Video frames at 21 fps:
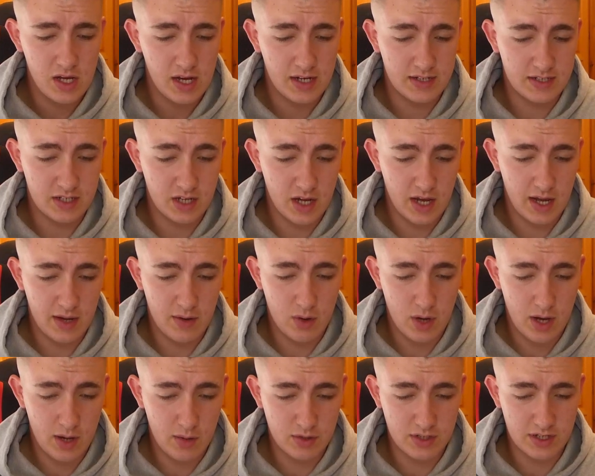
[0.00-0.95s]

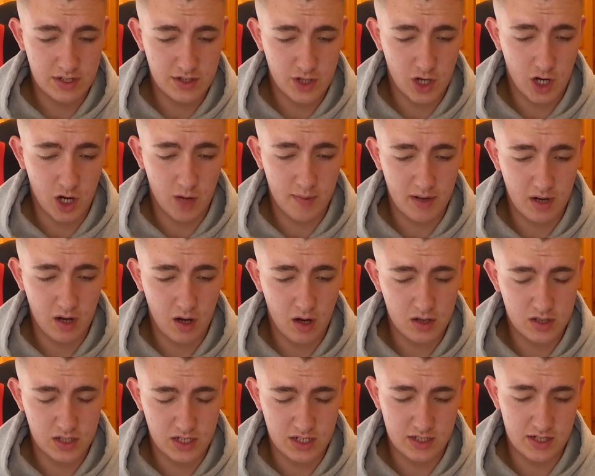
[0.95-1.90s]
He was at Derby
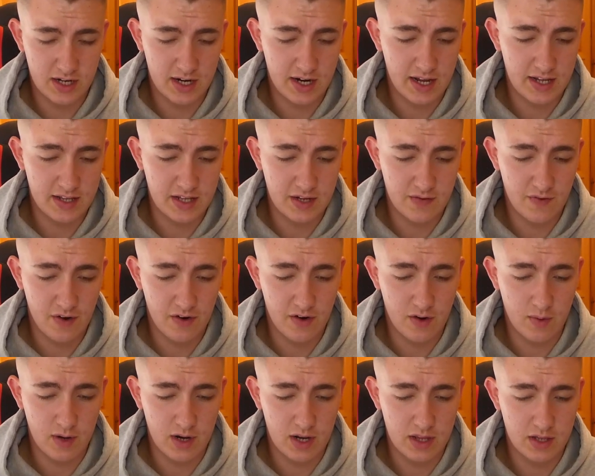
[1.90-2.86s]
last season and he did
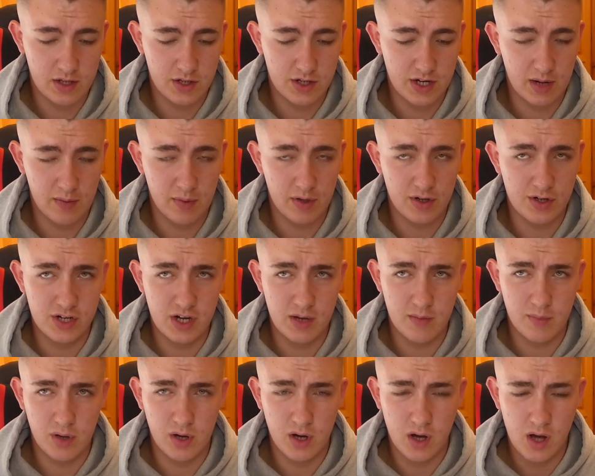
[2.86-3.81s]
very well in the
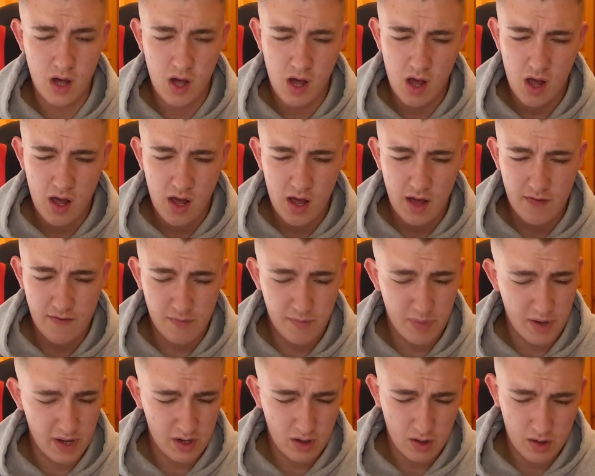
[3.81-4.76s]
Championship, but if I'm
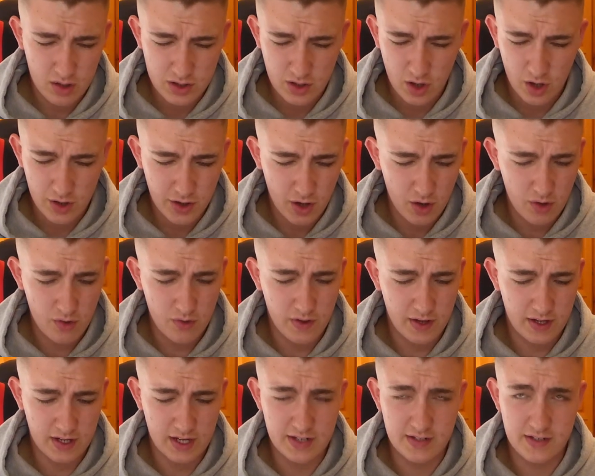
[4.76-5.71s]
being honest, I don't
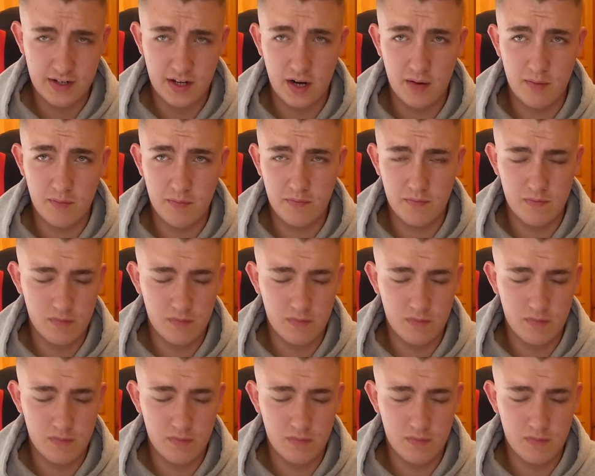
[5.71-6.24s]
think he's going to...